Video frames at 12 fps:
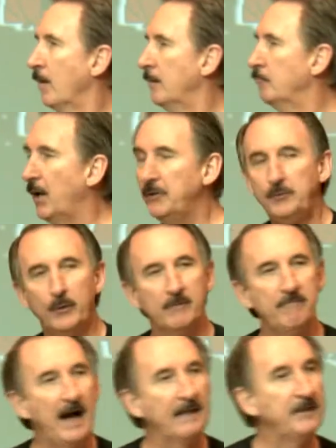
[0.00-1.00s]
But you
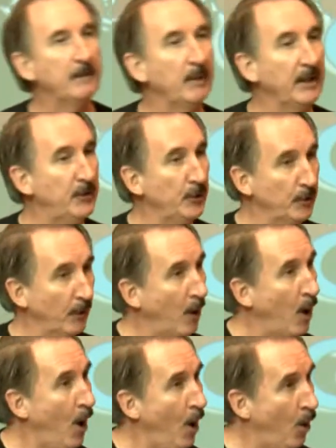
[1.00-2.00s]
invite them into your
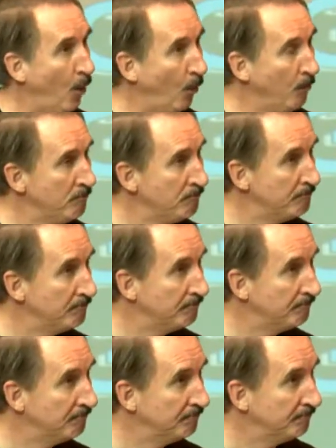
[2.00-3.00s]
home.
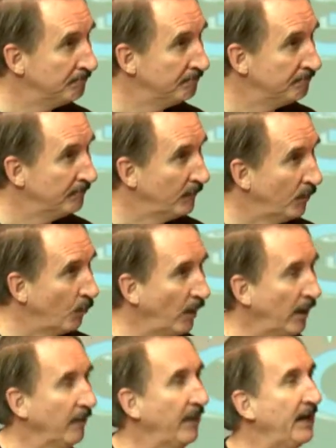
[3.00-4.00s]

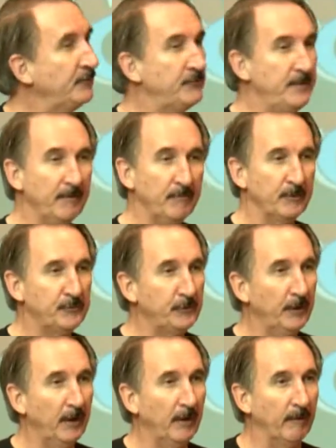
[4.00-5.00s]
Well, that's different,
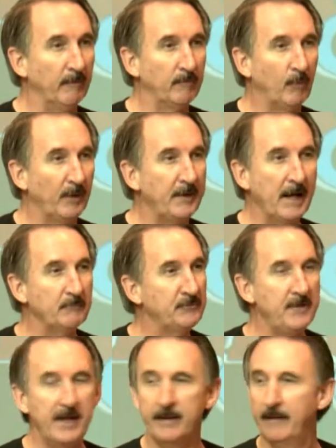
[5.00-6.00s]
sure. What time's
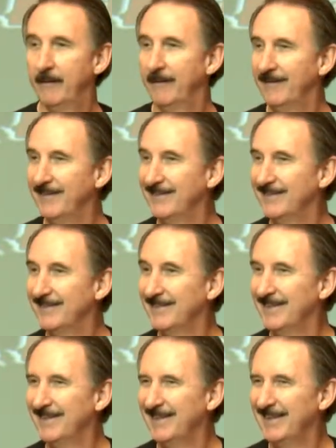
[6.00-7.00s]
dinner?
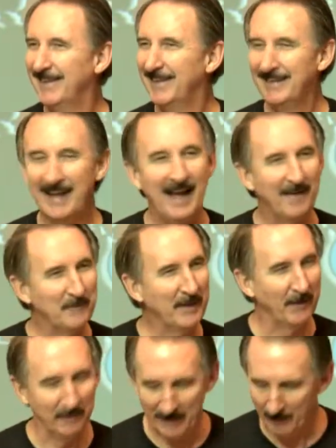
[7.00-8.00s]
Yeah,
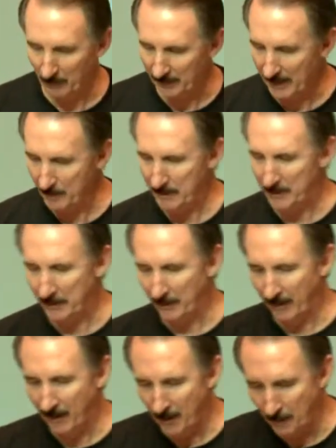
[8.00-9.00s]
they will come into your
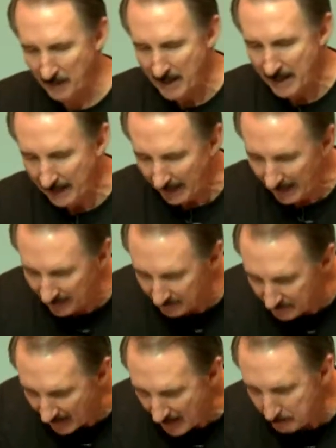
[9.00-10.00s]
home.
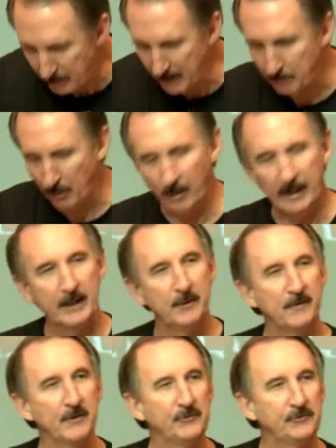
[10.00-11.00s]
Invite people into
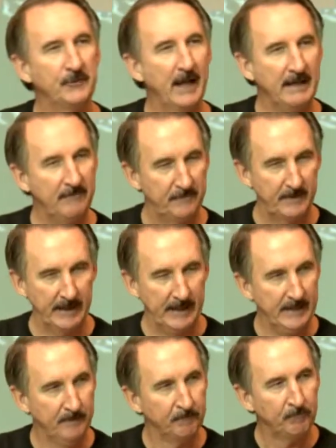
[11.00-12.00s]
the
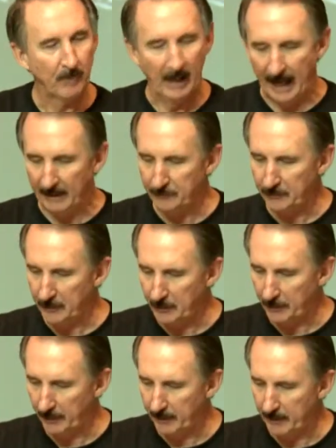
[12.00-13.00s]
safety and
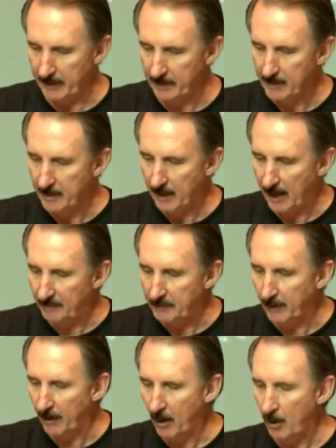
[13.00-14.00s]
security of
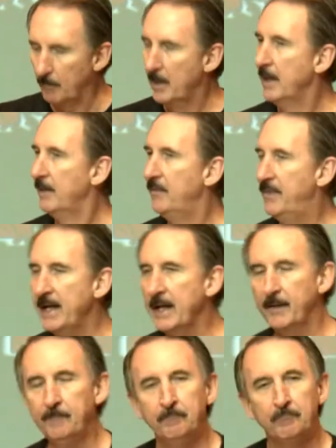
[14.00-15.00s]
your home.
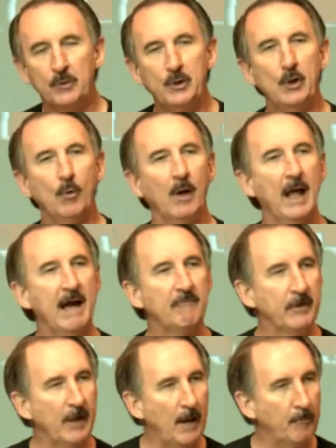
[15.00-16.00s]
Then you will have
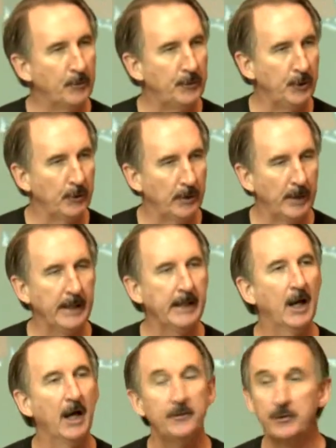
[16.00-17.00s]
an opportunity
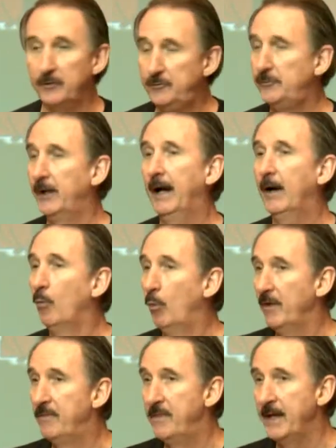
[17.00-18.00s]
to share
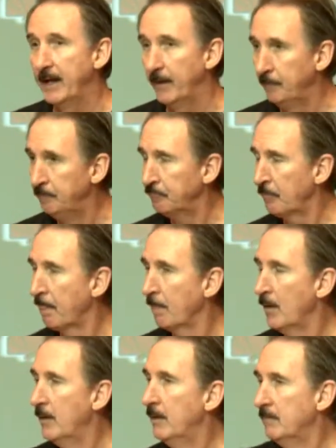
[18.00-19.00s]
with them
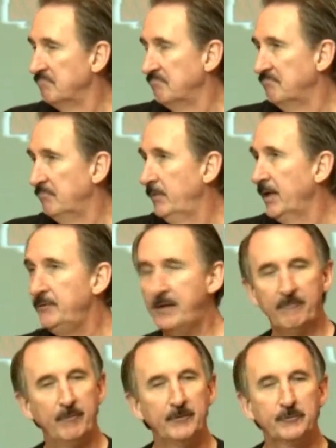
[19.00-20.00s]
the
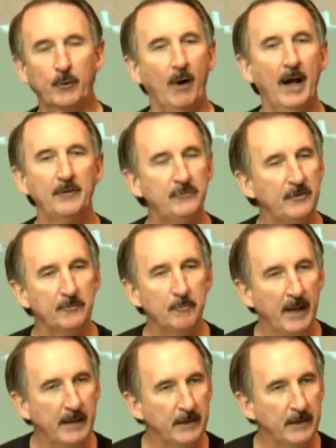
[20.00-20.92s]
difference Christ has made